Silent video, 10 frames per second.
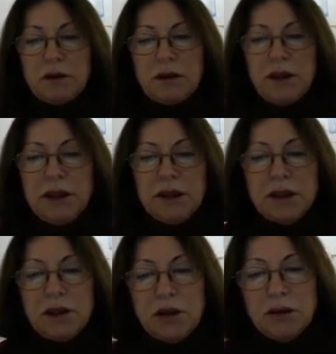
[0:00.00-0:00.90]

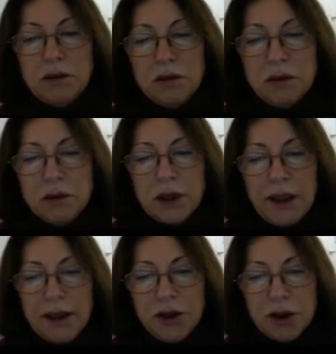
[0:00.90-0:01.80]
These two
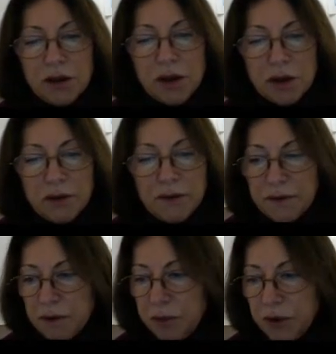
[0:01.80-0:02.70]
collections of
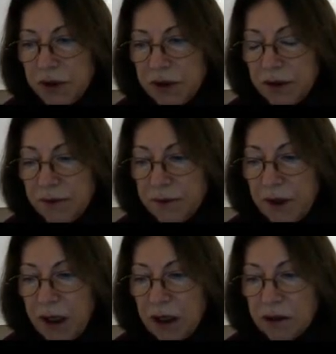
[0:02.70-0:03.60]
positive
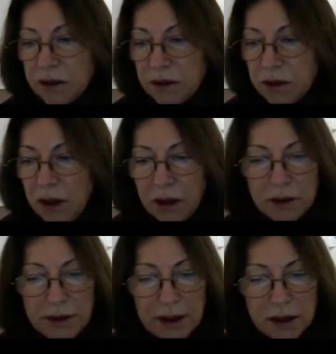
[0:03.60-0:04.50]
and
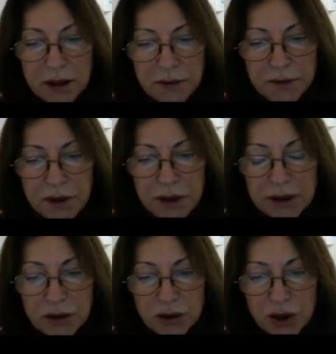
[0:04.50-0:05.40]
negative
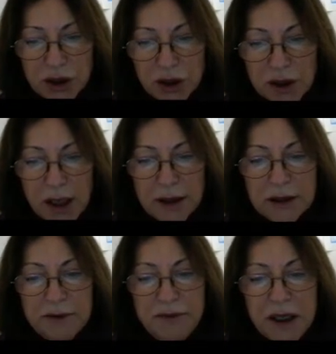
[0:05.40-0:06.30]
electric charges
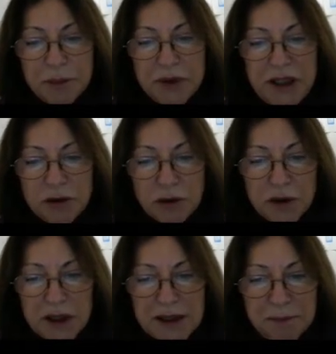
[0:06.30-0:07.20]
develop into
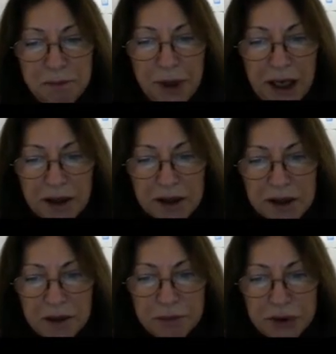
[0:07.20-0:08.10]
this space
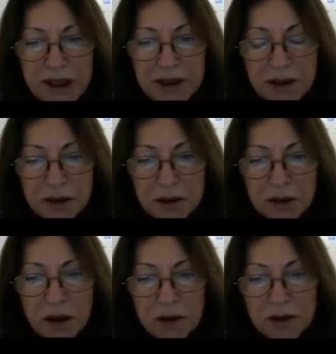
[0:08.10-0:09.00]
separating
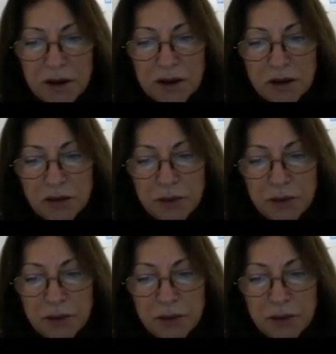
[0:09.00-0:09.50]
these two